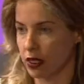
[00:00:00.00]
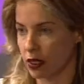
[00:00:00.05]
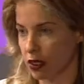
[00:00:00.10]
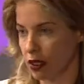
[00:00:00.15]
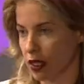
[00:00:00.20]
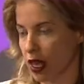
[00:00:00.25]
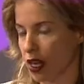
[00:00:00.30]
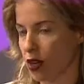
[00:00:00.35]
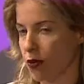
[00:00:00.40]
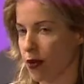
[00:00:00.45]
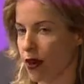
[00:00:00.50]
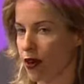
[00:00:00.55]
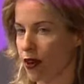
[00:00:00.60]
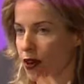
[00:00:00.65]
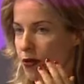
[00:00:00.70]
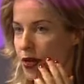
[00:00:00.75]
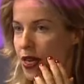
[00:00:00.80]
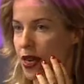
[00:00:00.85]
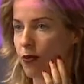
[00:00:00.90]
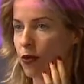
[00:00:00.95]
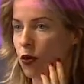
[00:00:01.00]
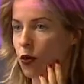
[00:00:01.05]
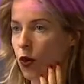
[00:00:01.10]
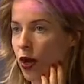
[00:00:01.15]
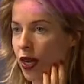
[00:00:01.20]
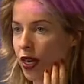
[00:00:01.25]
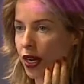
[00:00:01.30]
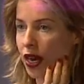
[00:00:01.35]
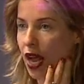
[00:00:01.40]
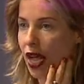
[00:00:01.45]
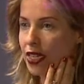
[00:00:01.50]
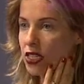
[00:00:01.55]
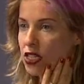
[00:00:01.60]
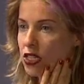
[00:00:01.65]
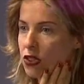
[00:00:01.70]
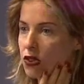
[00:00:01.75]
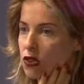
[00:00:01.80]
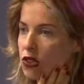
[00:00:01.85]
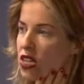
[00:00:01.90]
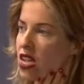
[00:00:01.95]
documentary to be number one on
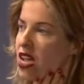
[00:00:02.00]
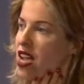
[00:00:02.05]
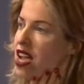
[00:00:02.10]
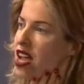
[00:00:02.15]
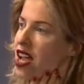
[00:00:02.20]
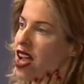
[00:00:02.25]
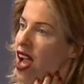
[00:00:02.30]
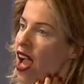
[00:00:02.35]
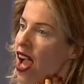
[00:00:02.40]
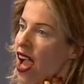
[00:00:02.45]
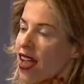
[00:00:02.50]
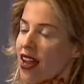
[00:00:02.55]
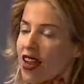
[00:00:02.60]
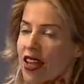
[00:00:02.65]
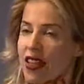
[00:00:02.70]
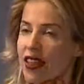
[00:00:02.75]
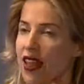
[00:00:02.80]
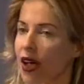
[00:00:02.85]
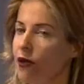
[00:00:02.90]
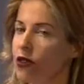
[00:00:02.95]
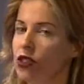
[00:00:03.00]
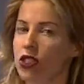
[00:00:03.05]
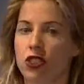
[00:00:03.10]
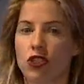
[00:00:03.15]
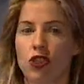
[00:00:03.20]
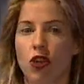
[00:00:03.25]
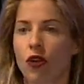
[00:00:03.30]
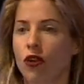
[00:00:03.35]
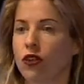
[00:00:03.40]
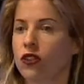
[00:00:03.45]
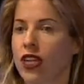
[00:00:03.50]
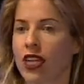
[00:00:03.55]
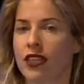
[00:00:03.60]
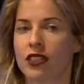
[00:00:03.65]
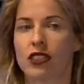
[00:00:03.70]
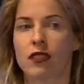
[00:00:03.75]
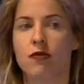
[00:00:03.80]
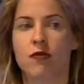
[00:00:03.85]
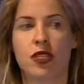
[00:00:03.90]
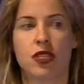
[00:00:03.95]
iTunes. And, and that was a total
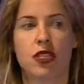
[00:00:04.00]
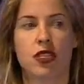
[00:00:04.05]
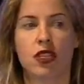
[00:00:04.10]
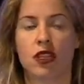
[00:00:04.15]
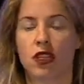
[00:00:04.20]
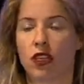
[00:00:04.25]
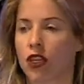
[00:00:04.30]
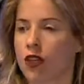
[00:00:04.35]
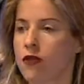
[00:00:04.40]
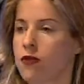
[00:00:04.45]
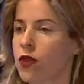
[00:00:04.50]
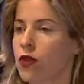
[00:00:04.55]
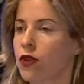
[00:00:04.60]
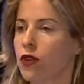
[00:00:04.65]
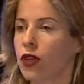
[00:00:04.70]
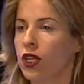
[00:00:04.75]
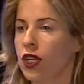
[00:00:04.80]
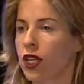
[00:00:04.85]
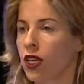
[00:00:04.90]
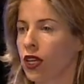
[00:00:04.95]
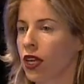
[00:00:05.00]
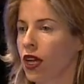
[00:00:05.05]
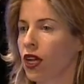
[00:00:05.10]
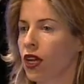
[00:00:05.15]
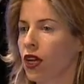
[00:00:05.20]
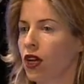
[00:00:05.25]
testament to the community